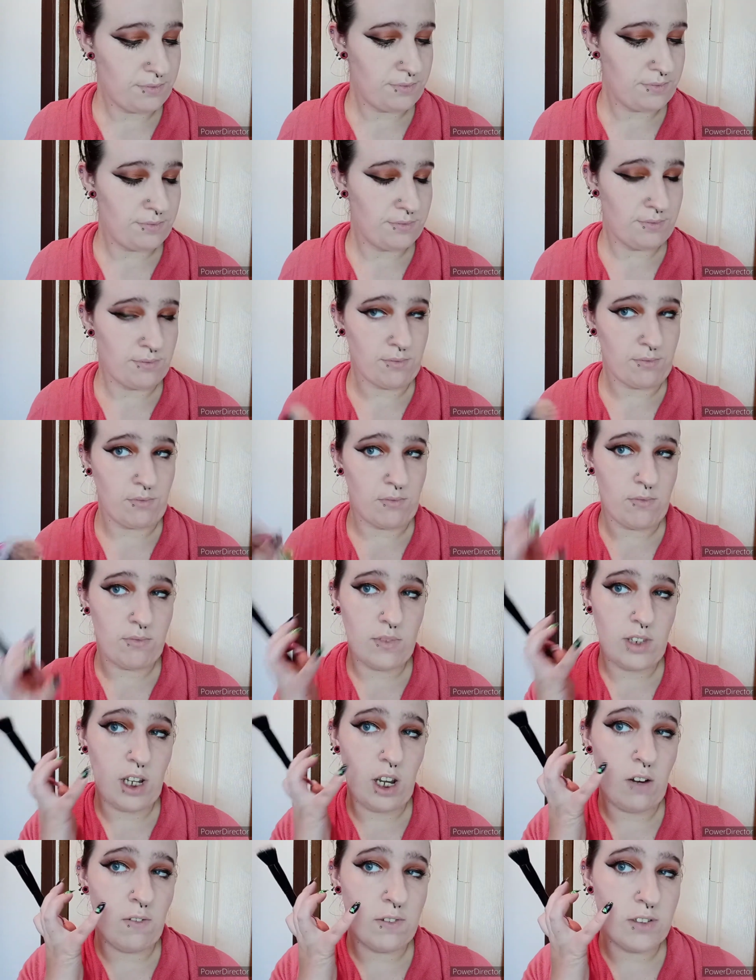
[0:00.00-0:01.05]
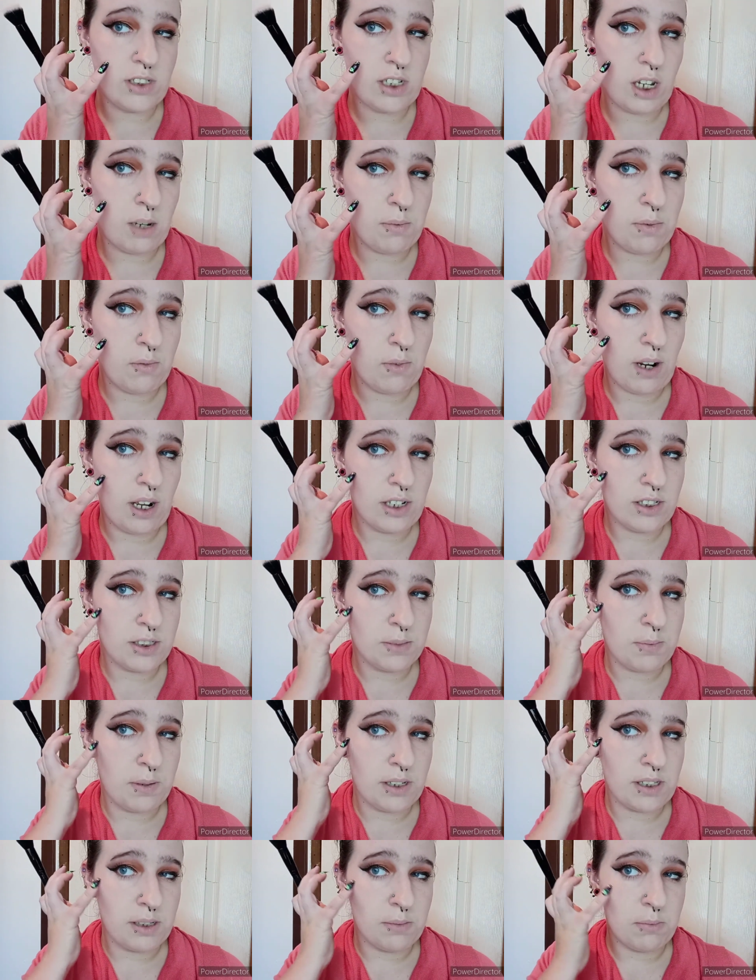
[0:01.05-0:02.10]
over top of where I just put the
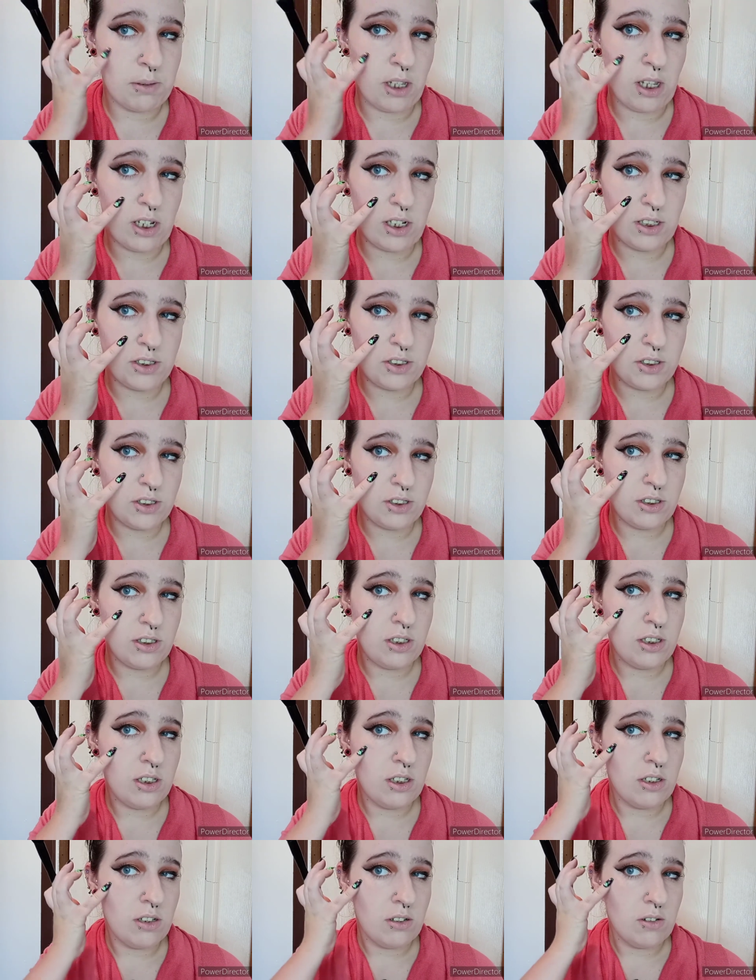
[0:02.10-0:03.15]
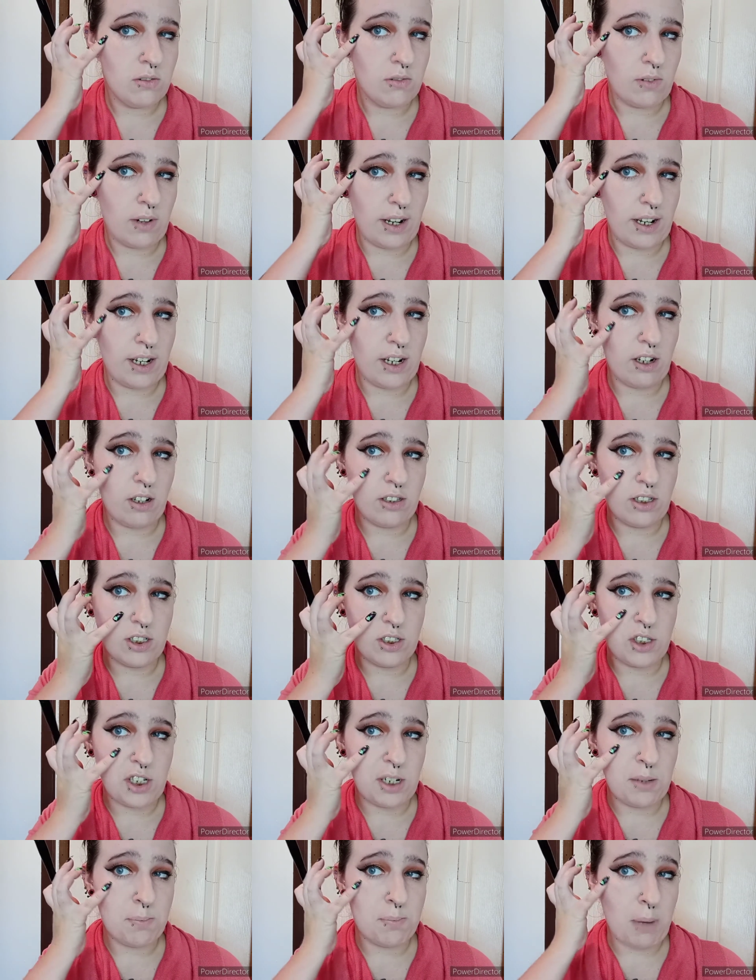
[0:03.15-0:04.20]
blush, right here on the
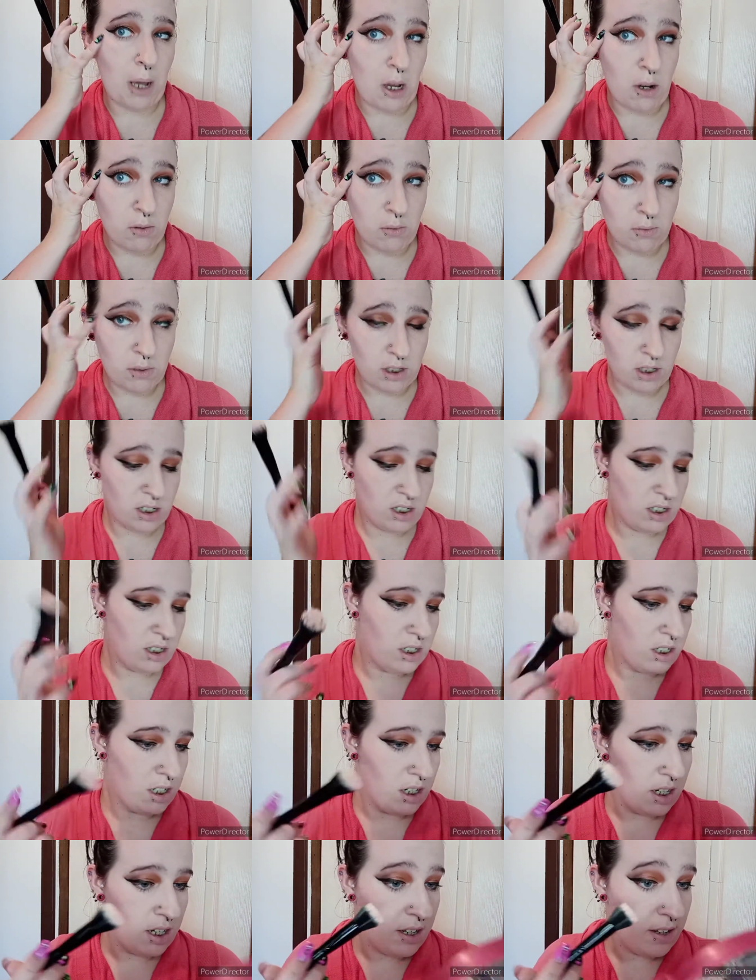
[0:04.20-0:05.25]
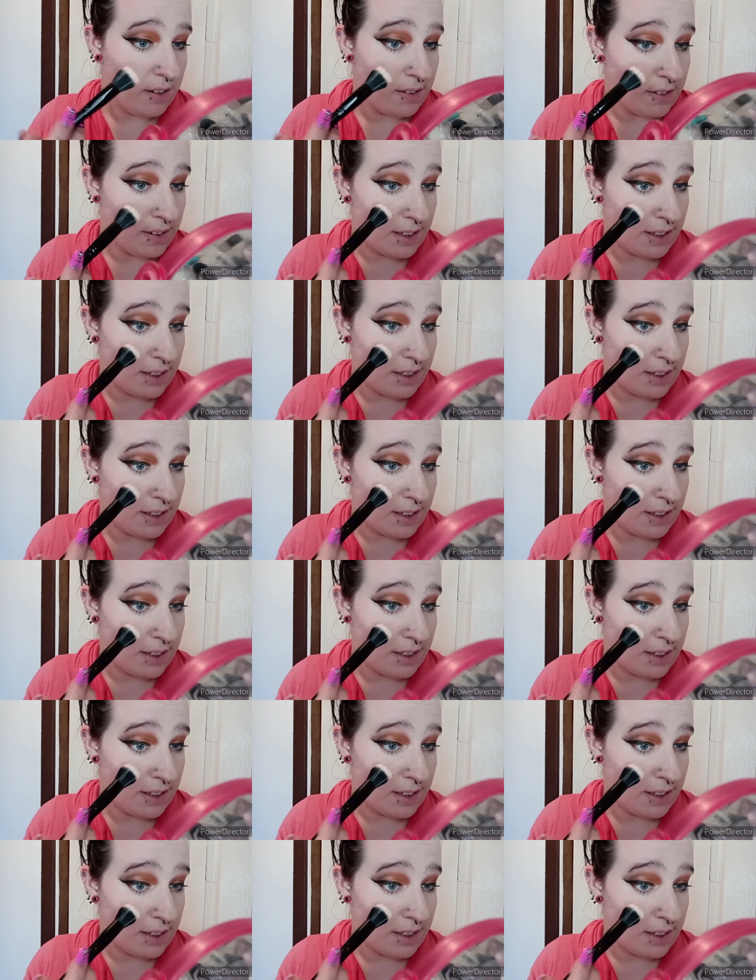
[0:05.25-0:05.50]
cheekbone, that